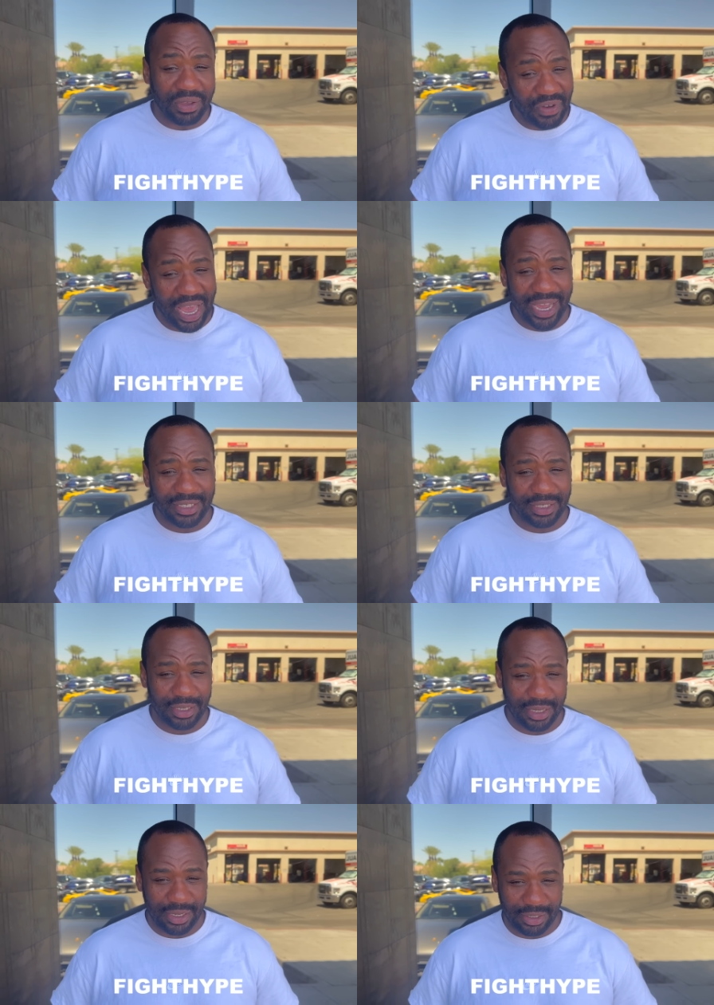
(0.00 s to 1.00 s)
facts.
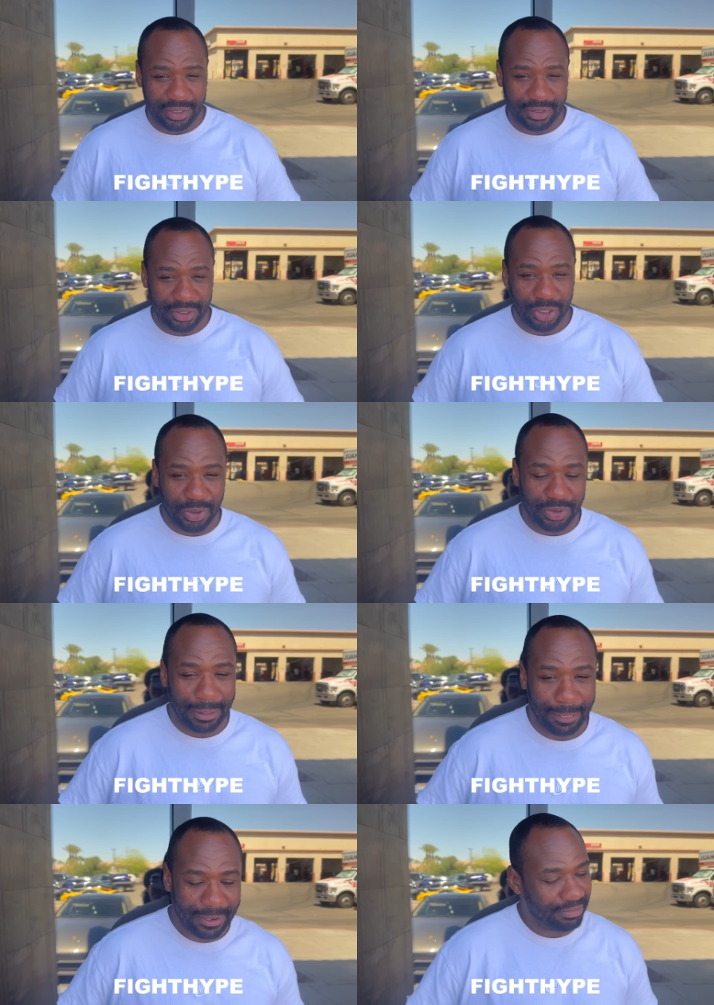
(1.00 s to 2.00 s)
So
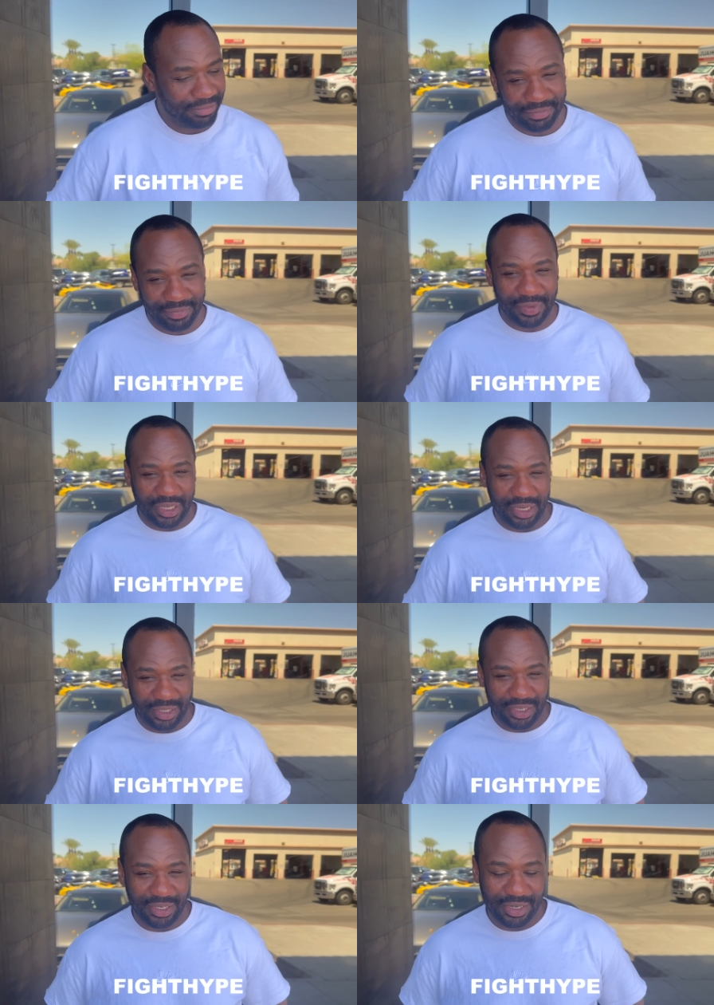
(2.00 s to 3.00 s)
I'm gonna jump
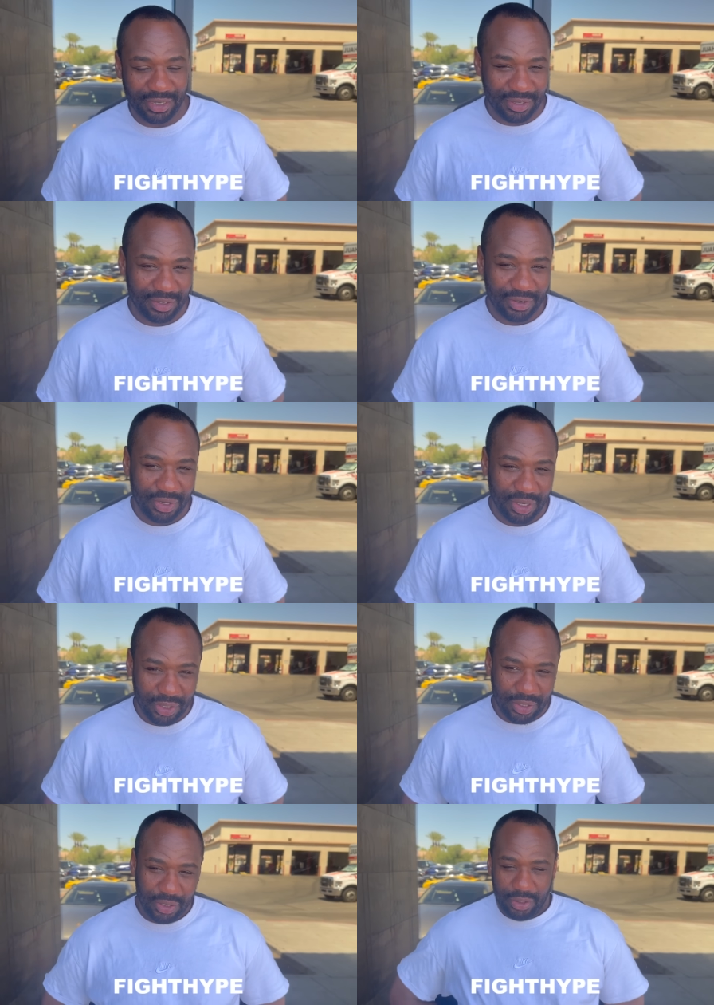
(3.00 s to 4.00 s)
hot into it, right? Because
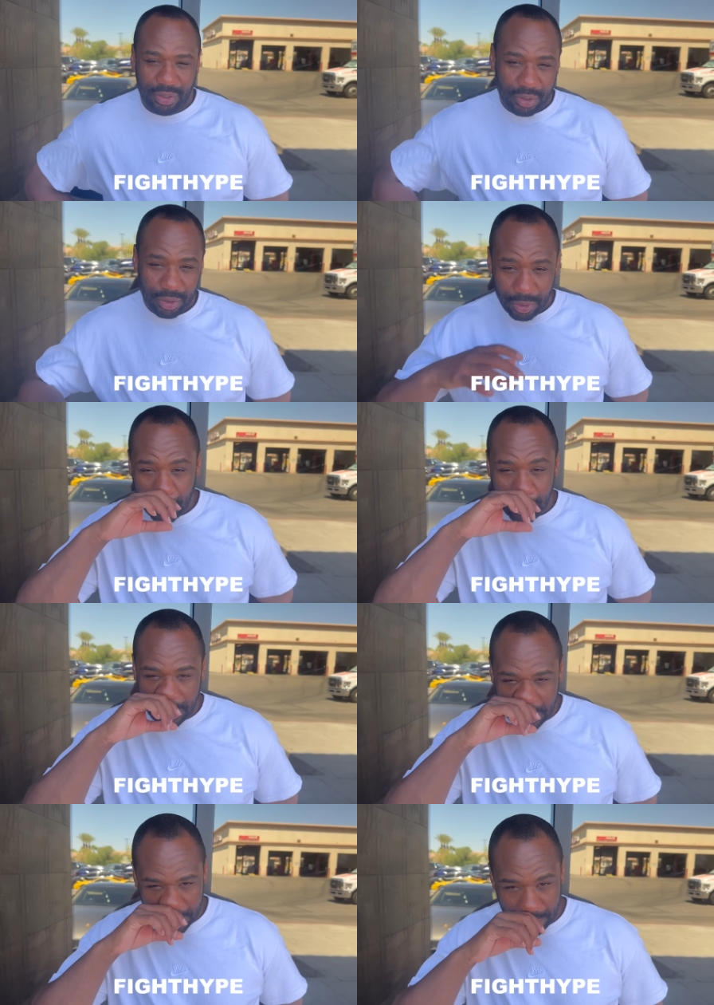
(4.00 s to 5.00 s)
you, you, always
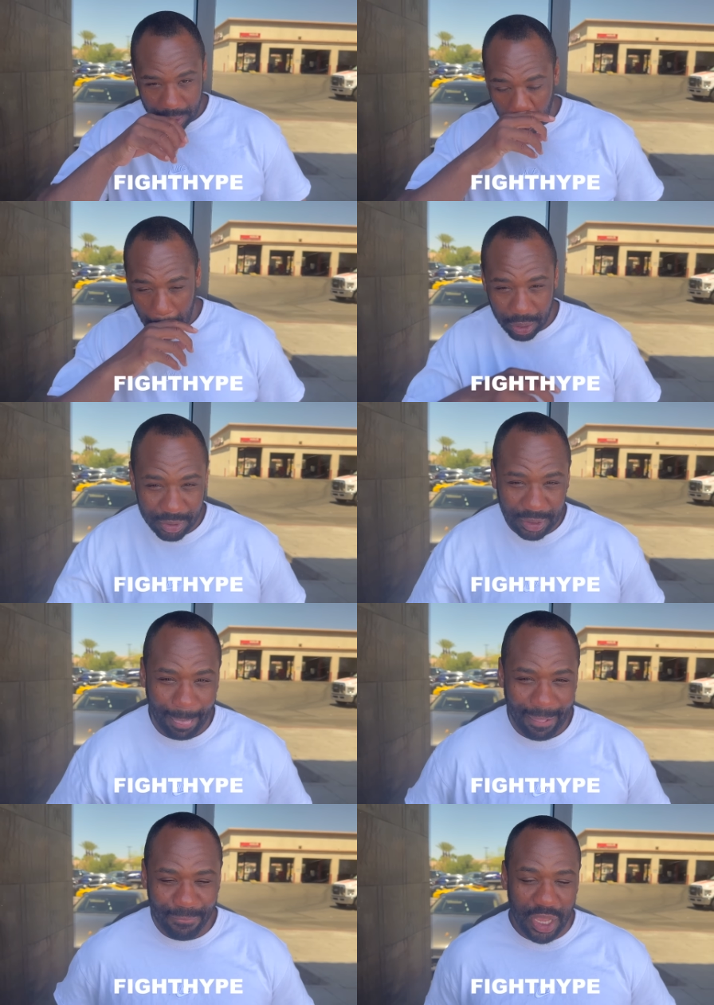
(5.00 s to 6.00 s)
do good hot
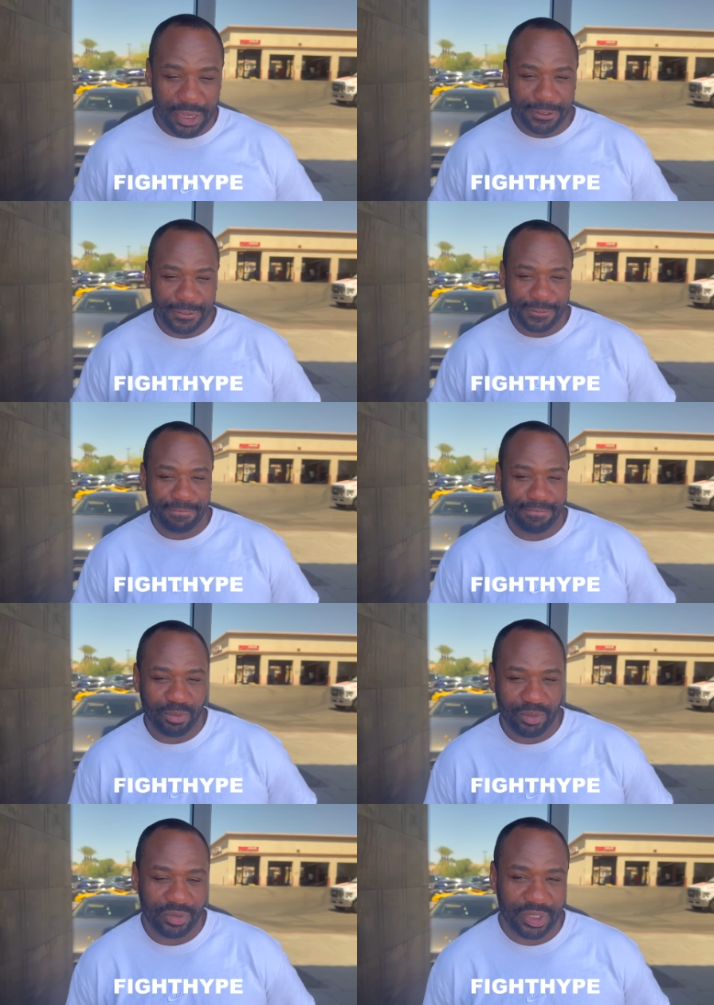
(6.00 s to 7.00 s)
takes. Yeah.
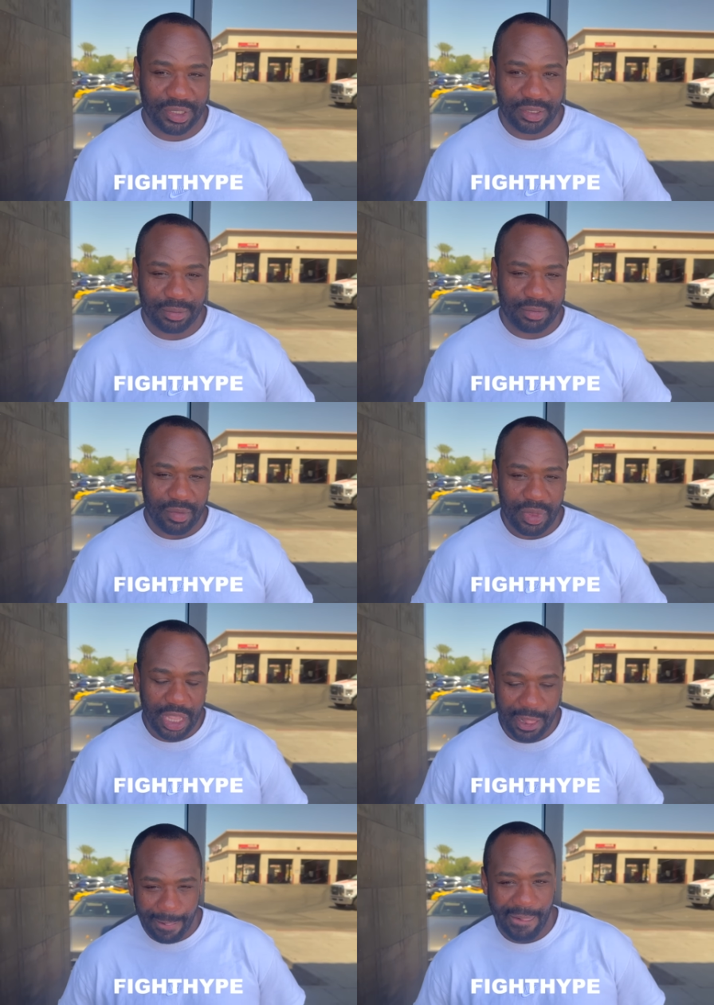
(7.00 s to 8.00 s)
Um,
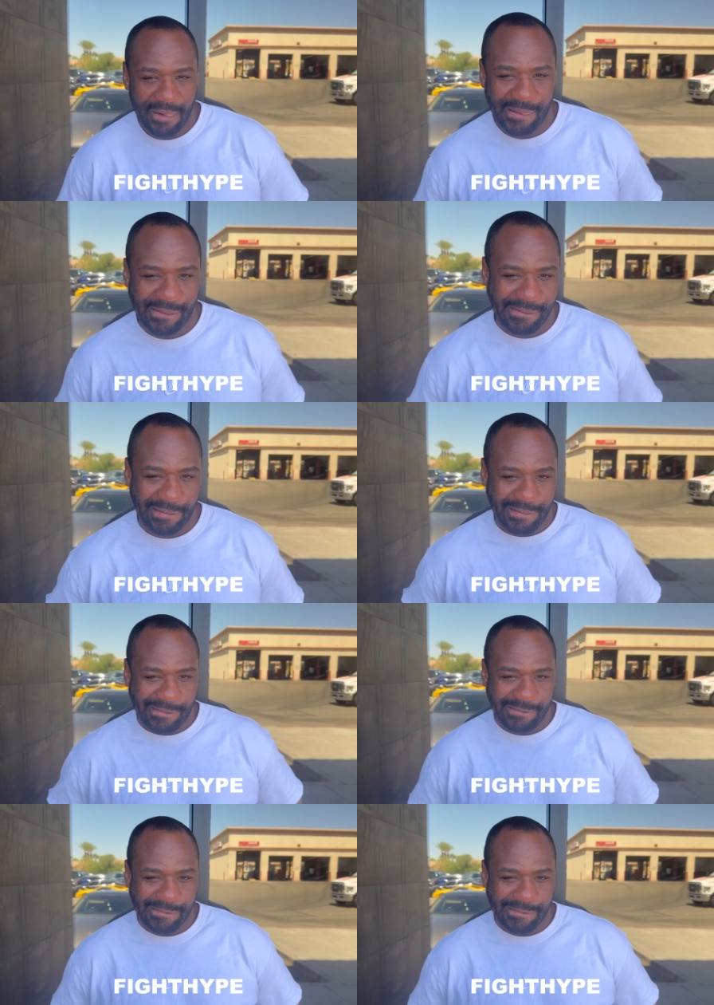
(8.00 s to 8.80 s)
Deontay Wilder